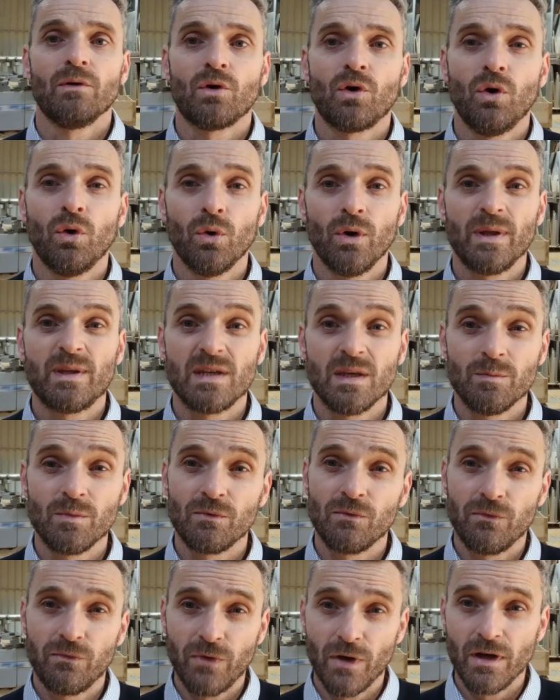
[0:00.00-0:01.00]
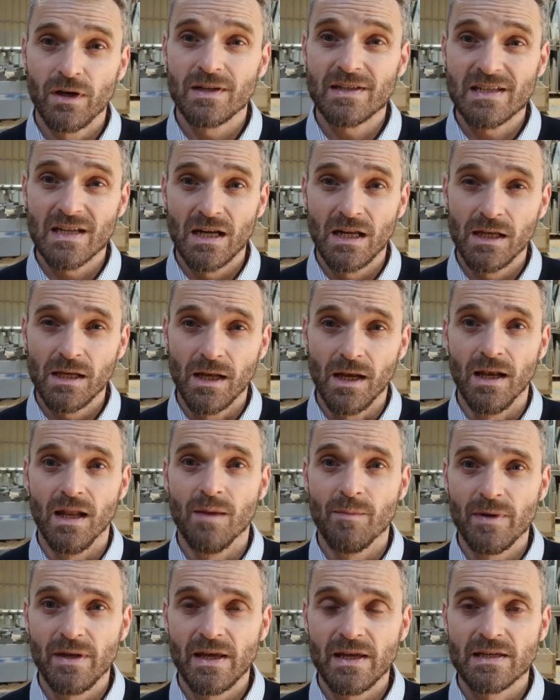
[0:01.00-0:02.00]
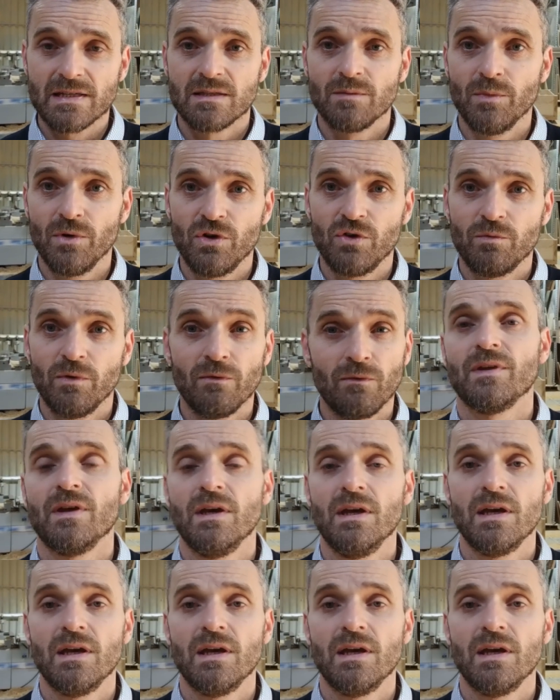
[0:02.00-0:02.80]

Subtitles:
Now, Accoya timber virtually eliminates the movement.